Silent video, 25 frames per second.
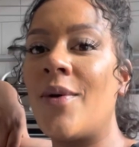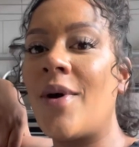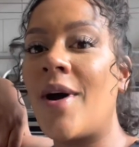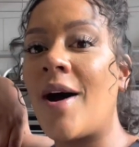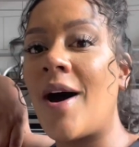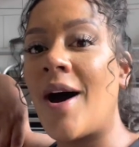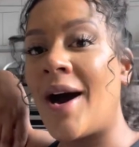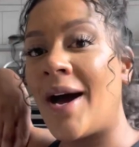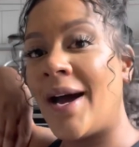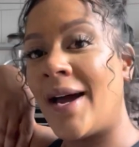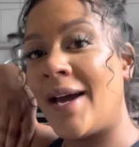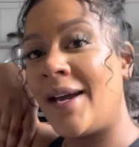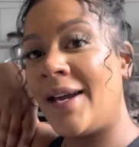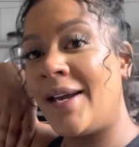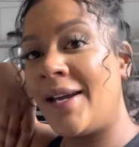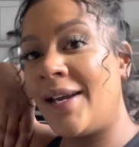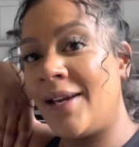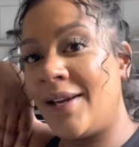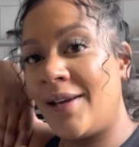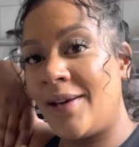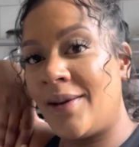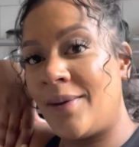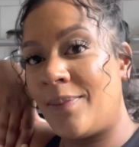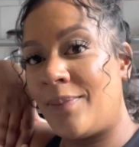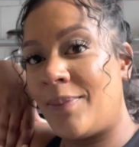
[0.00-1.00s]
I
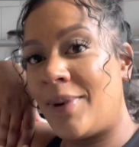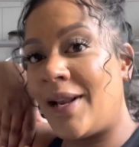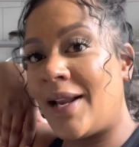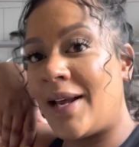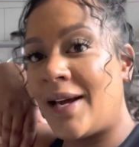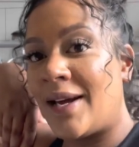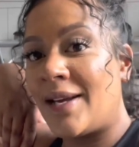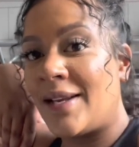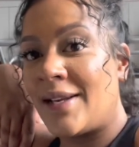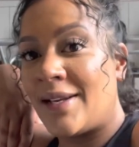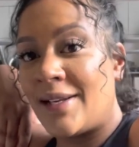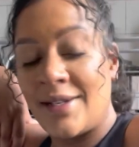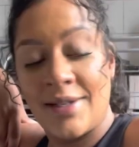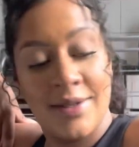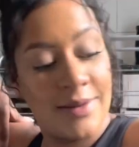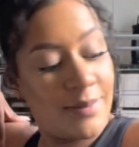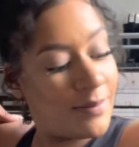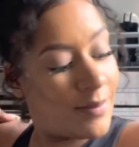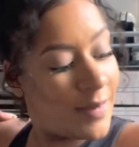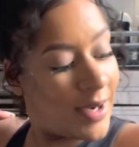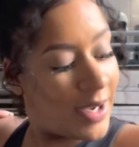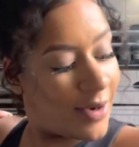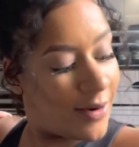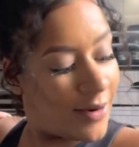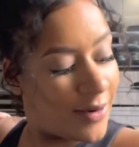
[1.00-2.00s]
planned
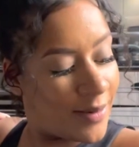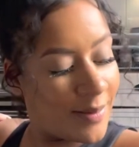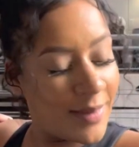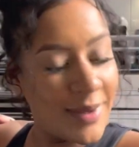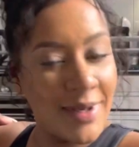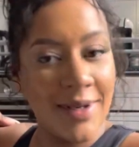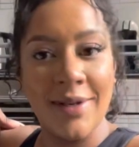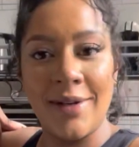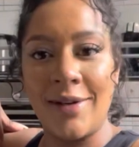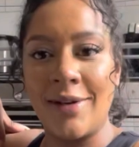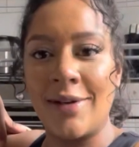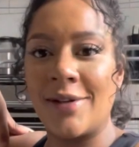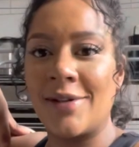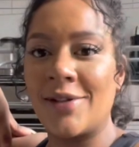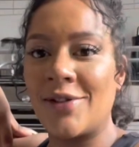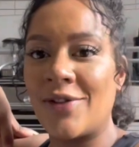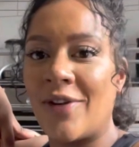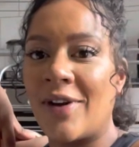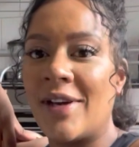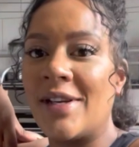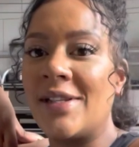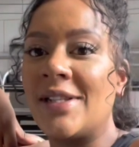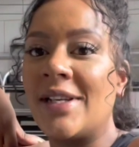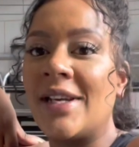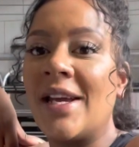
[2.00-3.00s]
my arm looks
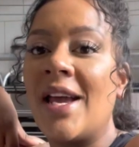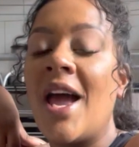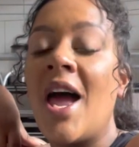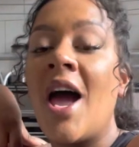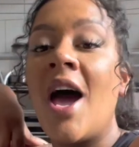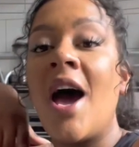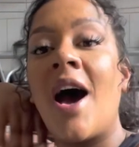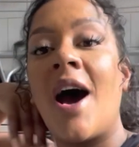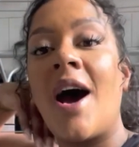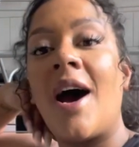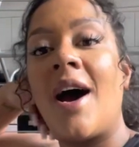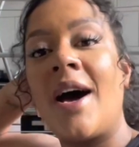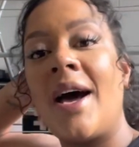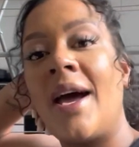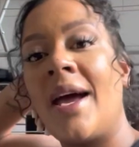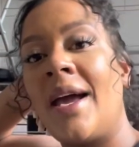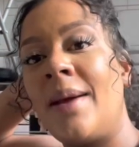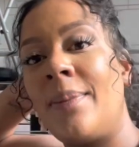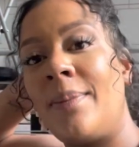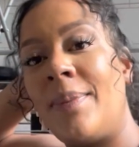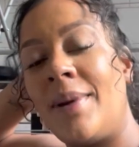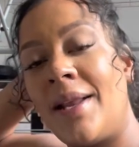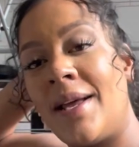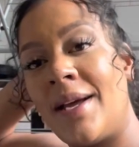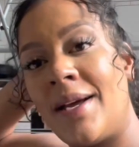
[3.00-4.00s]
crazy. I
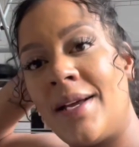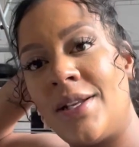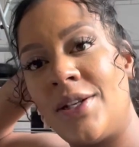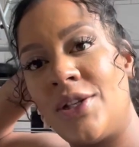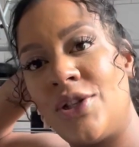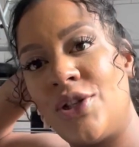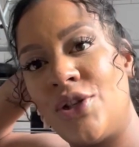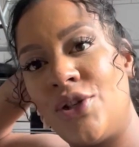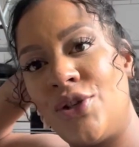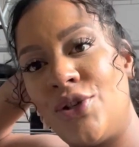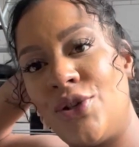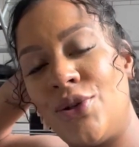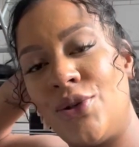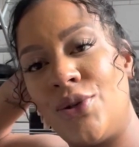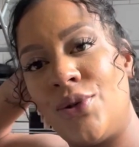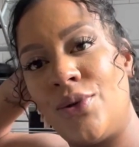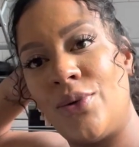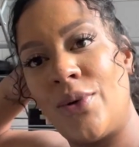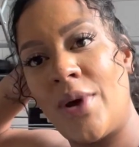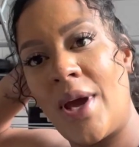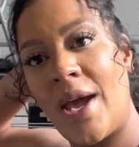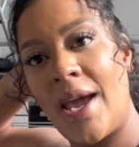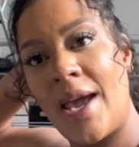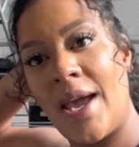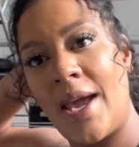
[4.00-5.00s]
plan to do
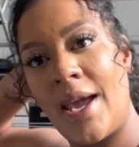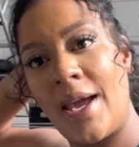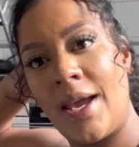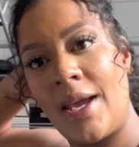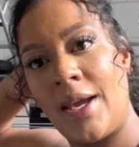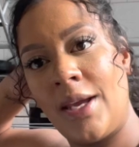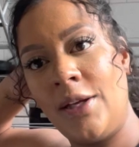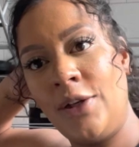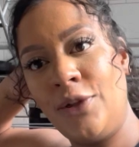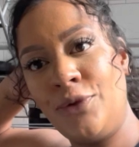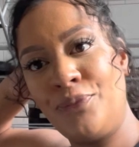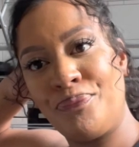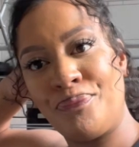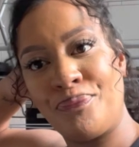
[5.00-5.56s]
a